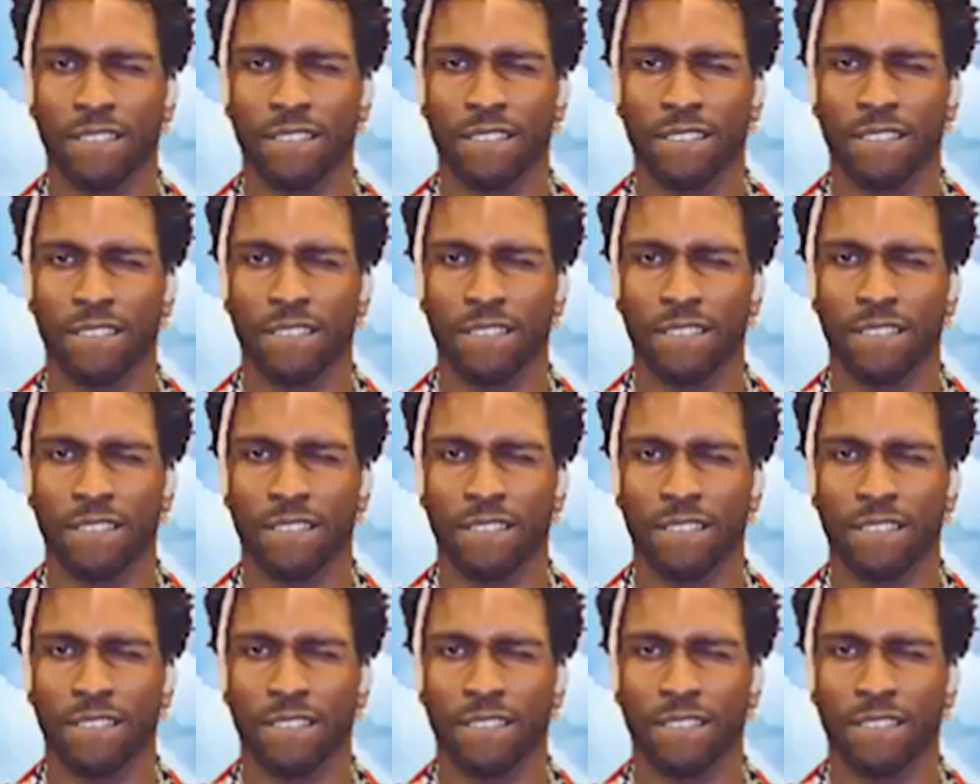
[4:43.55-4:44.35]

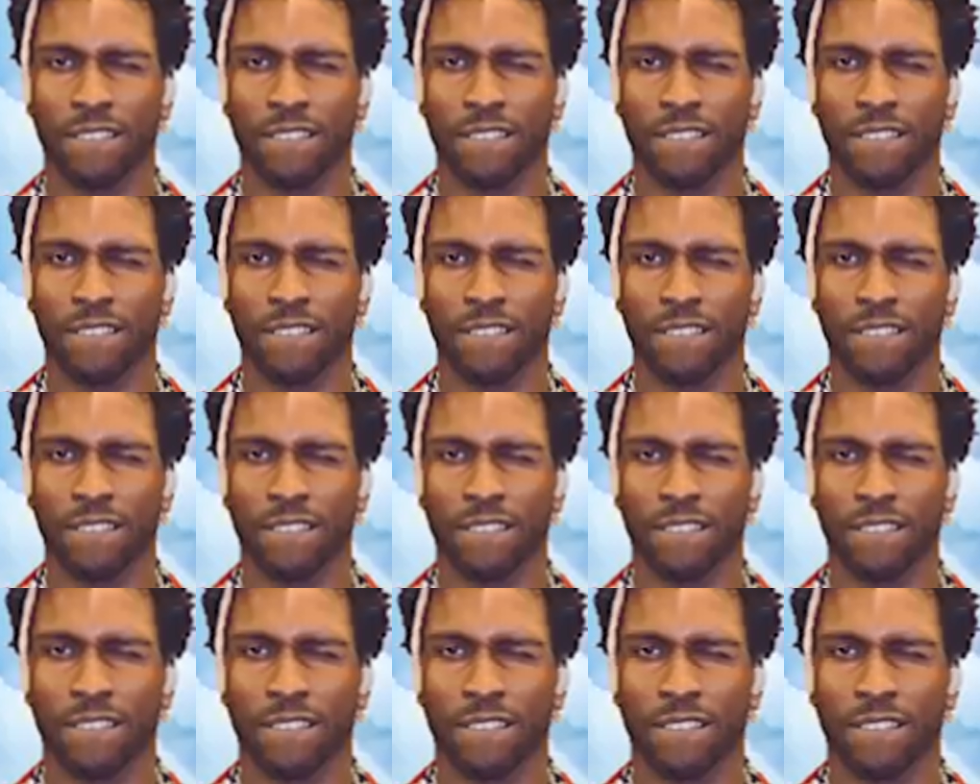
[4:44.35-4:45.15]

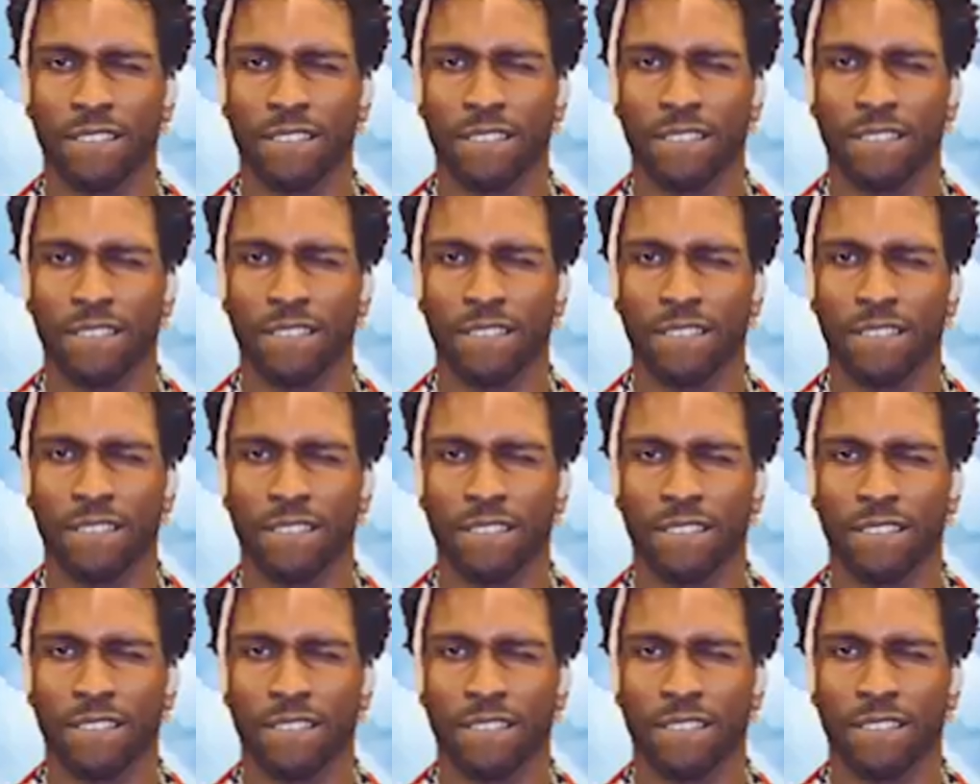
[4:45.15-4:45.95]

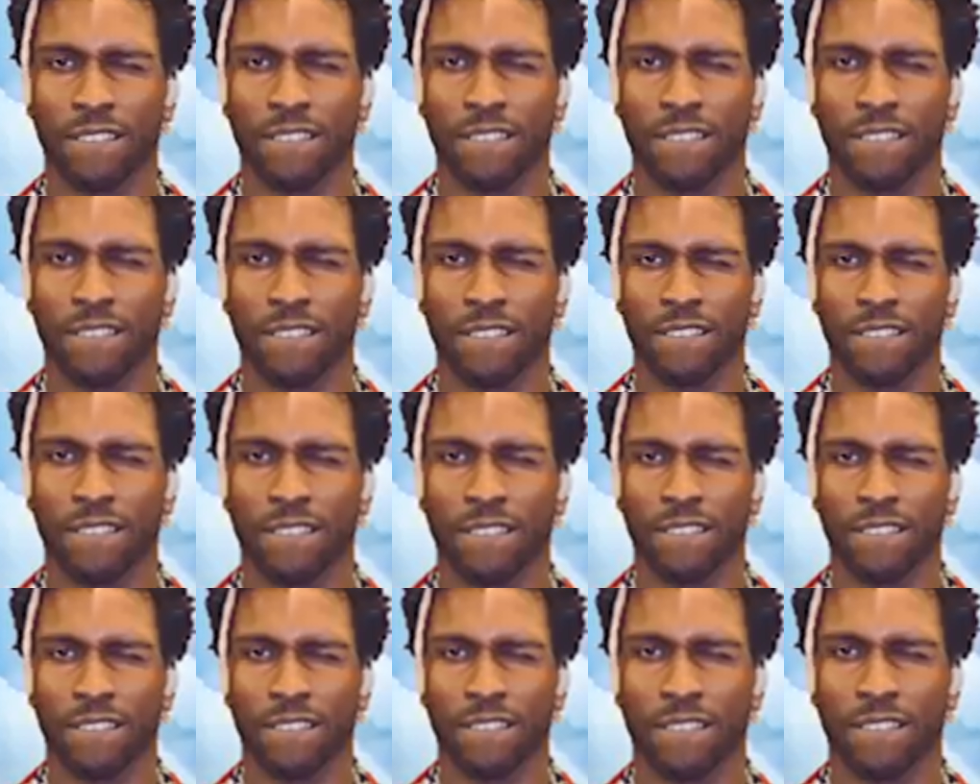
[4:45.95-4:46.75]

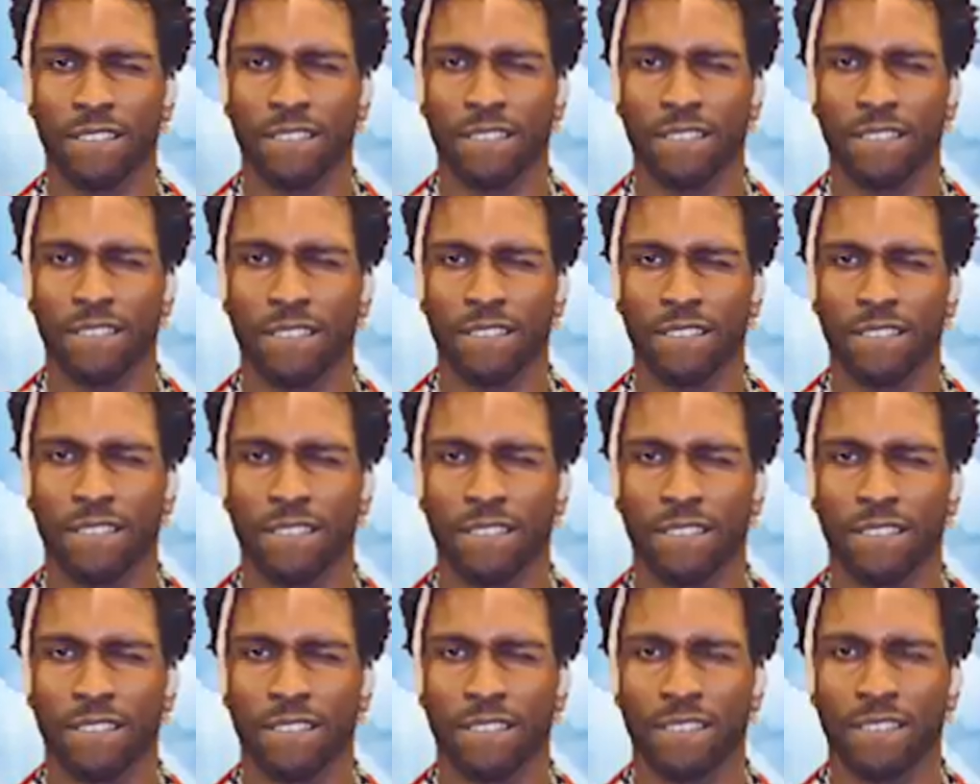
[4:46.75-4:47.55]

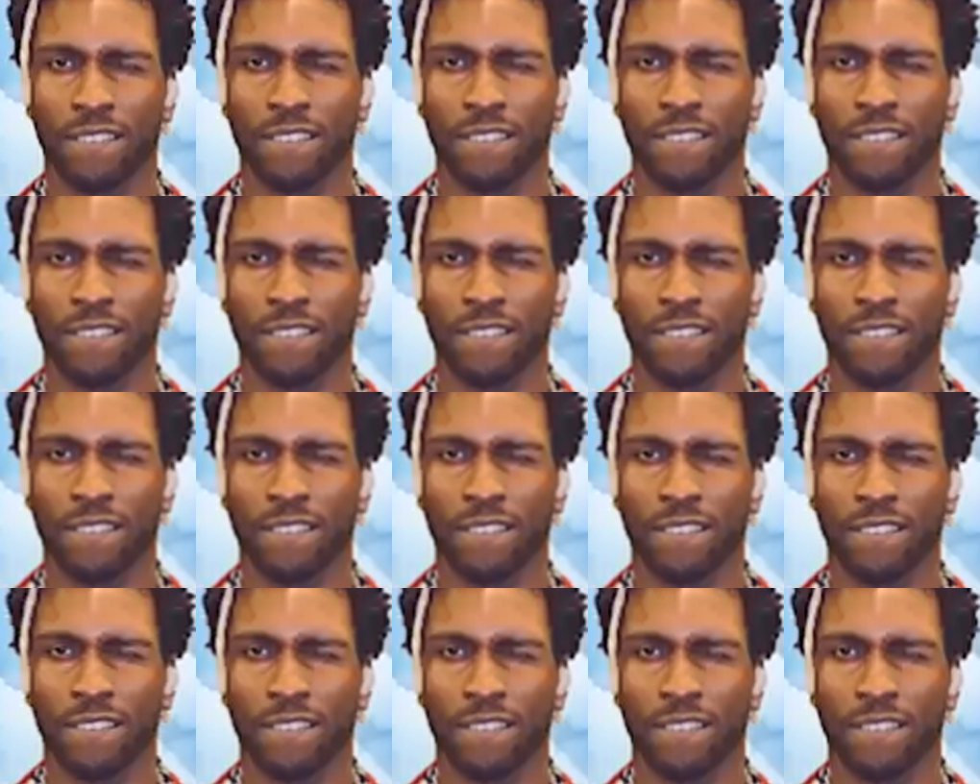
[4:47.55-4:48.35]

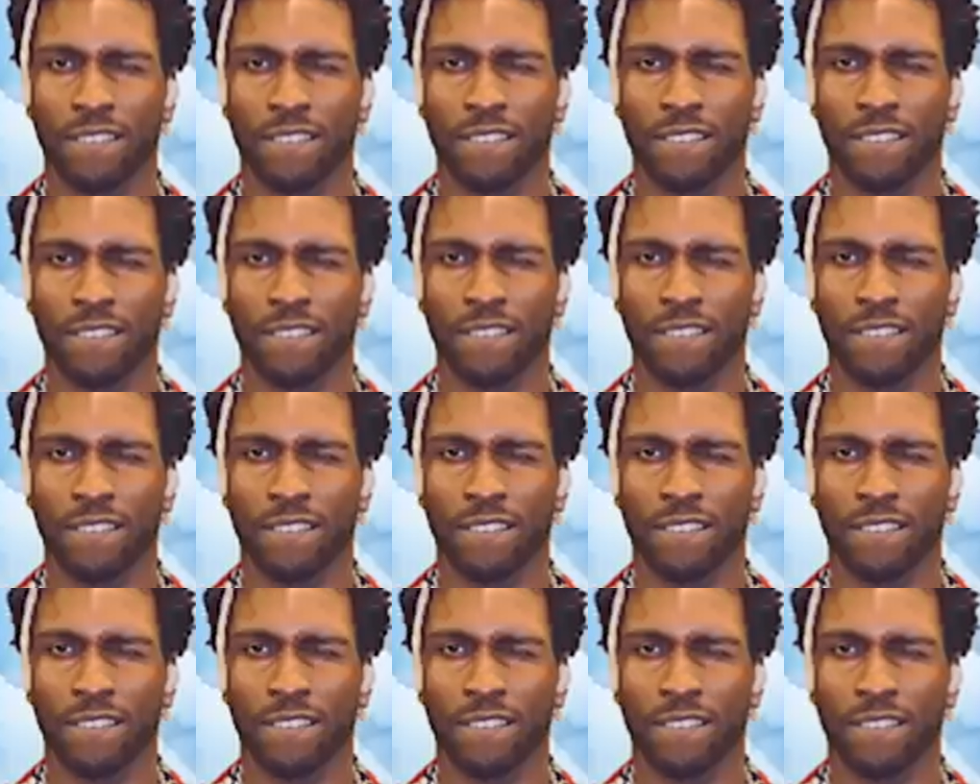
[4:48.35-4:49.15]

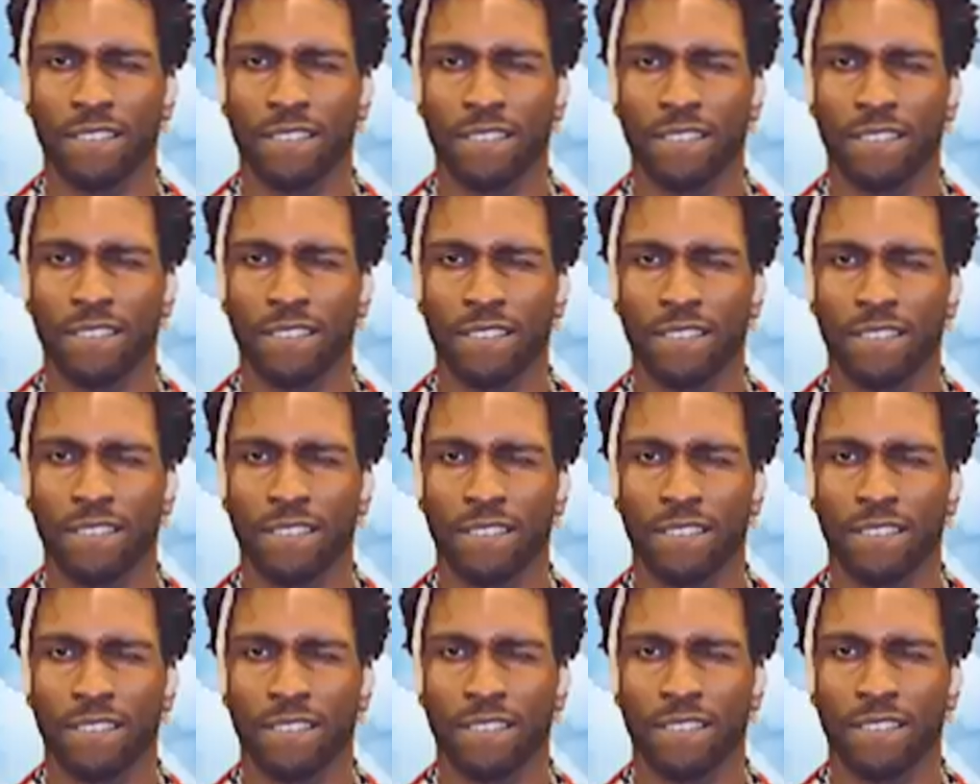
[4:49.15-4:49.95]

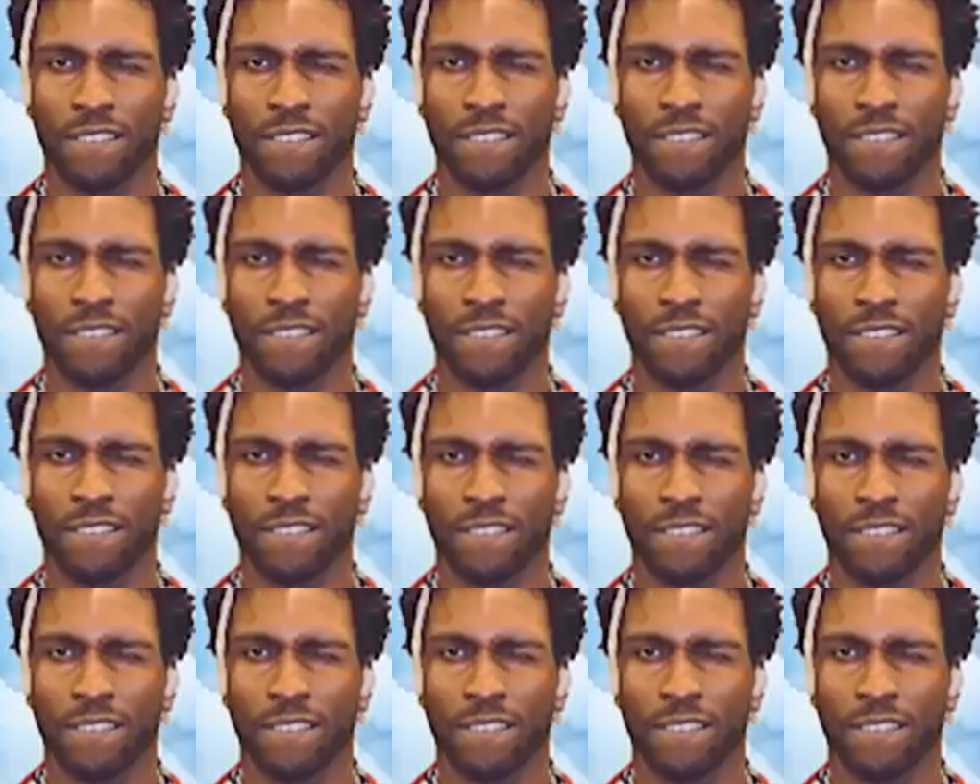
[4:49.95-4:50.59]
(not speaking)